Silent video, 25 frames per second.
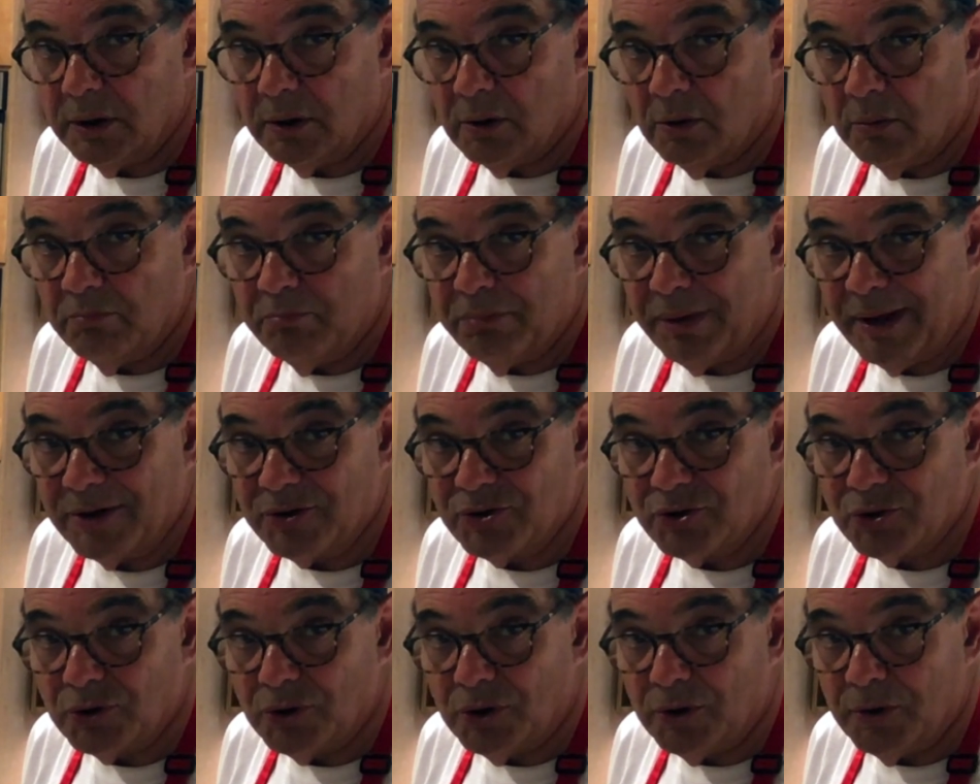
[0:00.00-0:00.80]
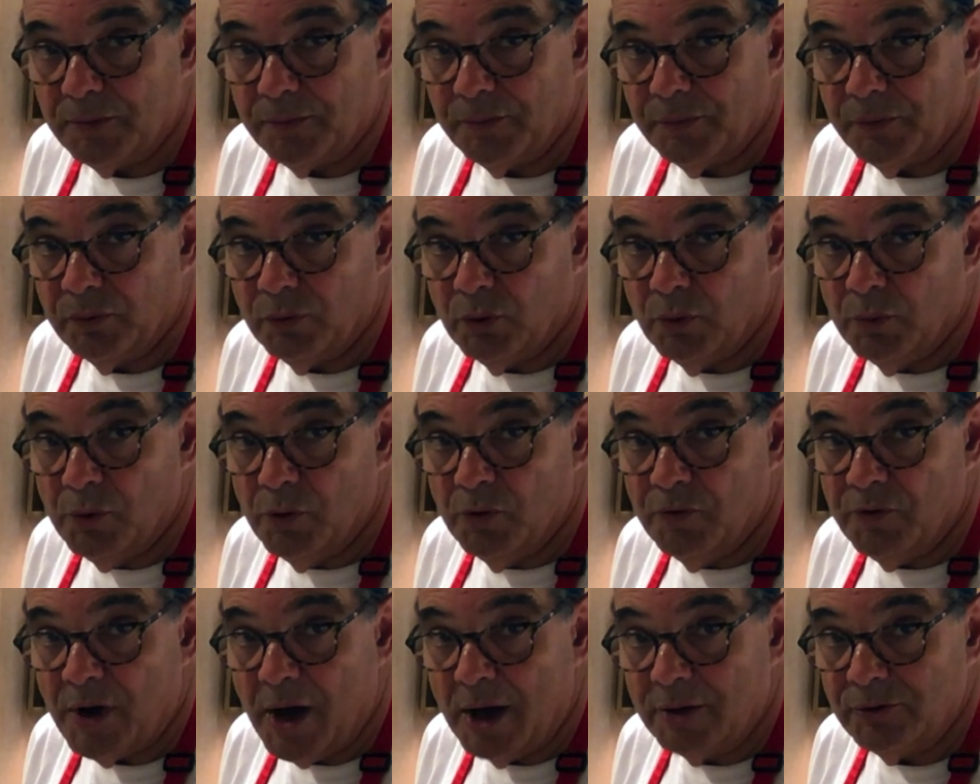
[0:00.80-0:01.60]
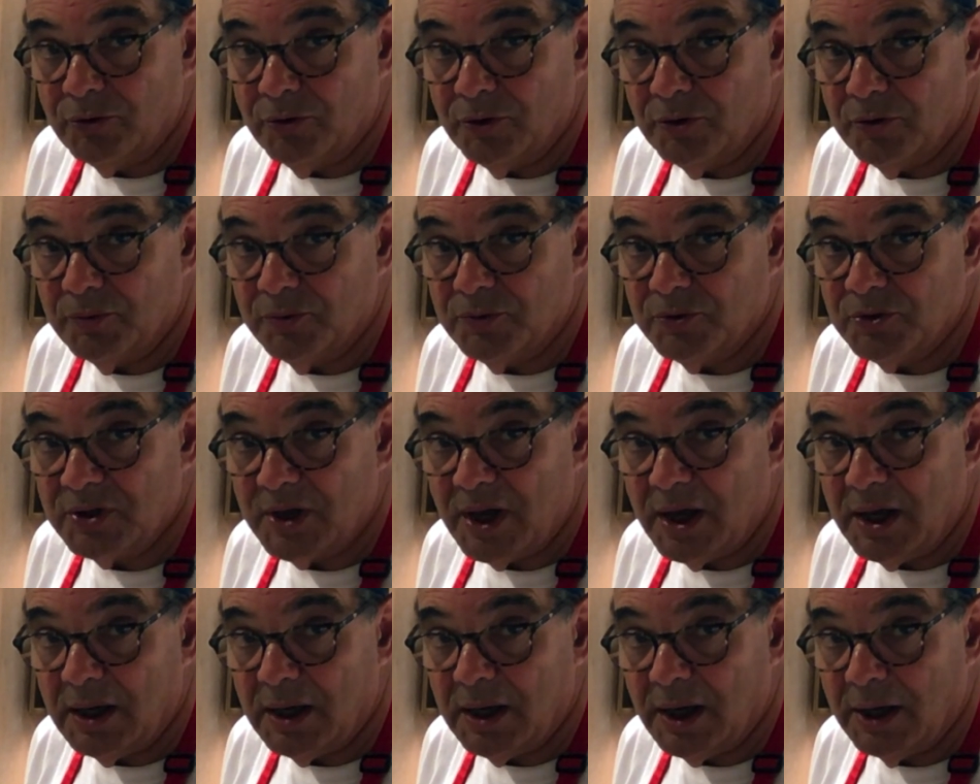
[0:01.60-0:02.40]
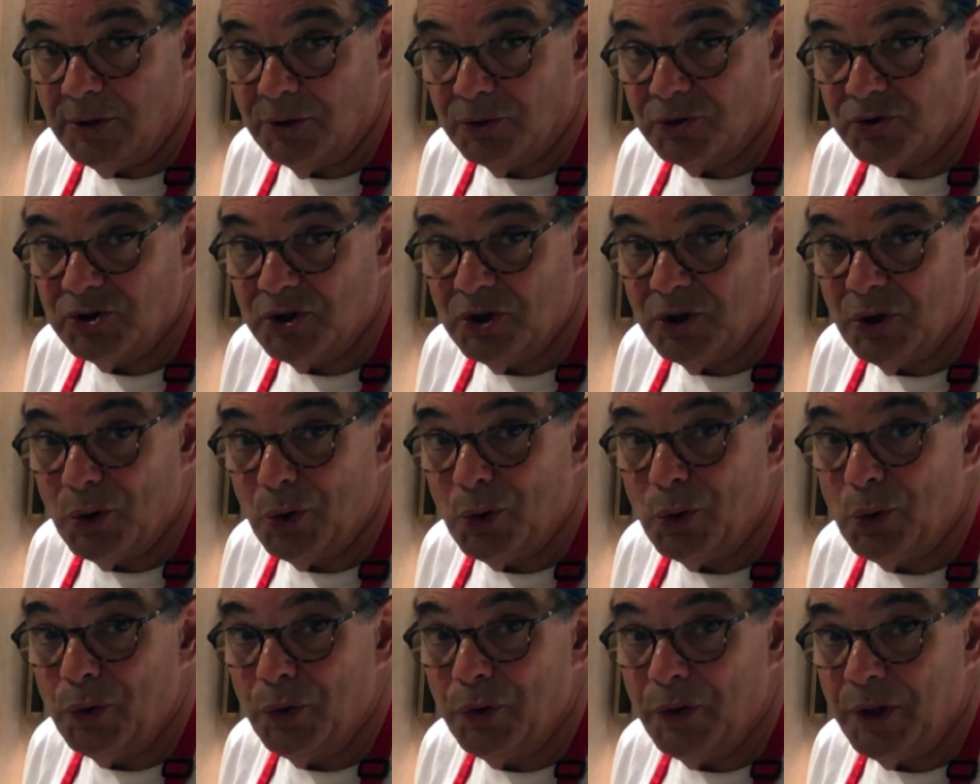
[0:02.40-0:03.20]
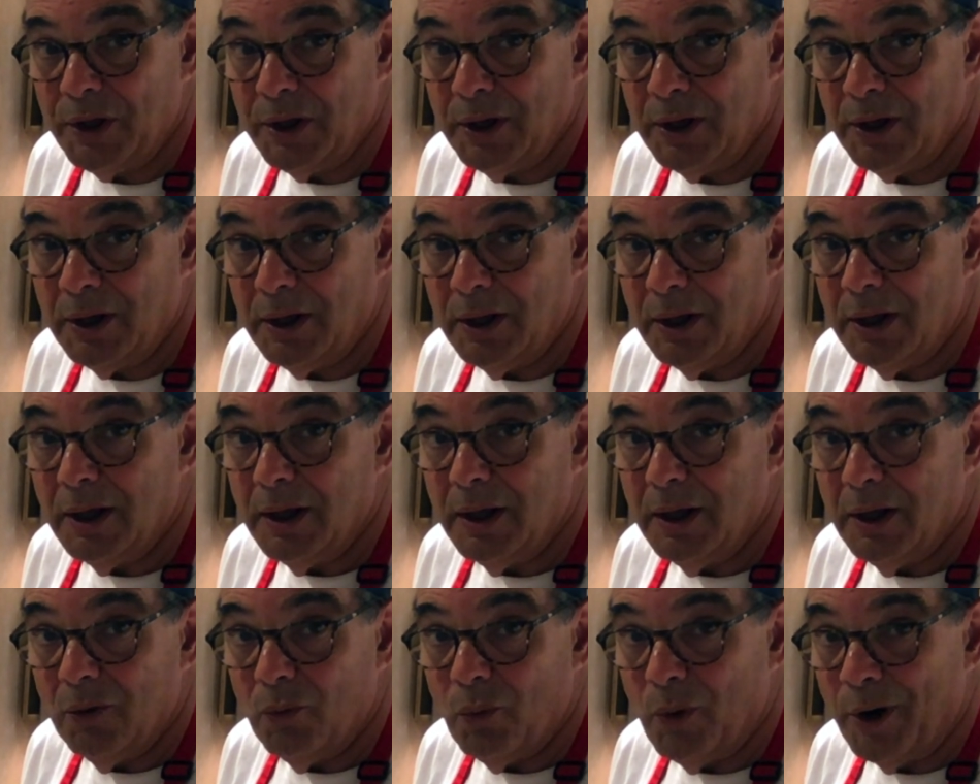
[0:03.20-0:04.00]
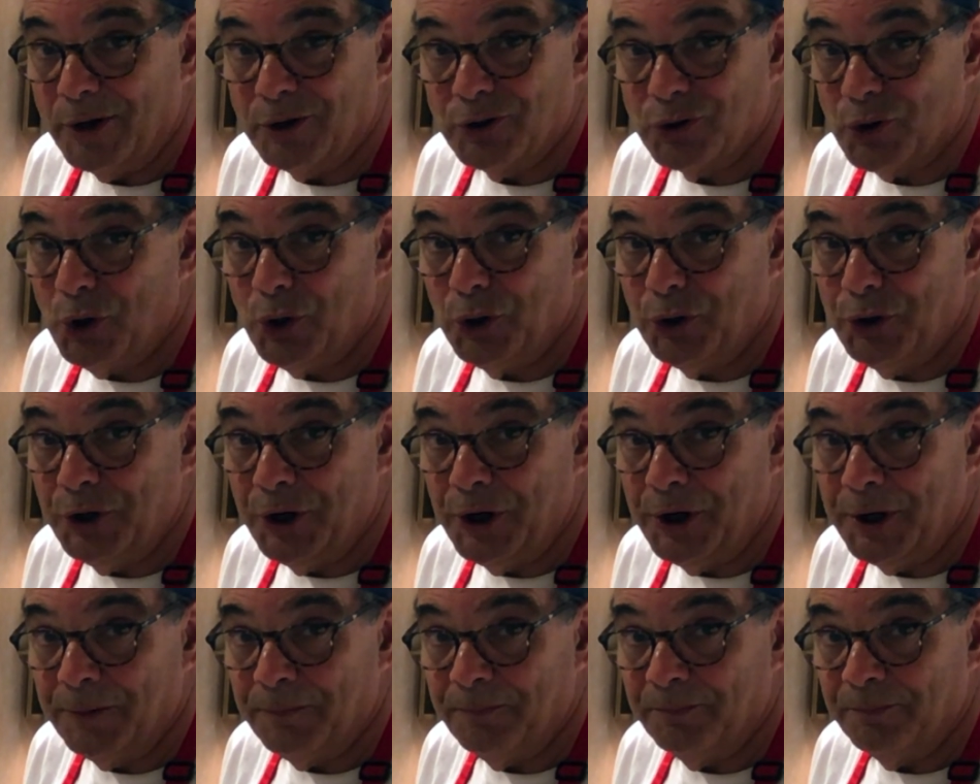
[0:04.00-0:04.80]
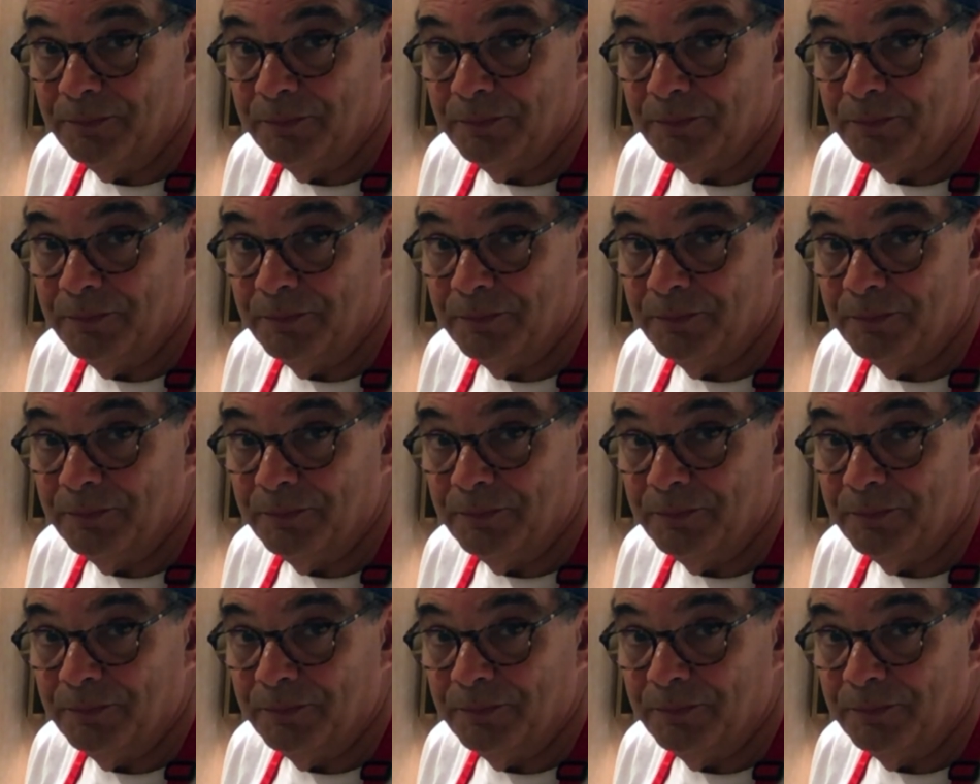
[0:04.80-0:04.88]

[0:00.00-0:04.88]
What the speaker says: con pesto. We'll move on to the steak and you'll see the whole thing when it's all done.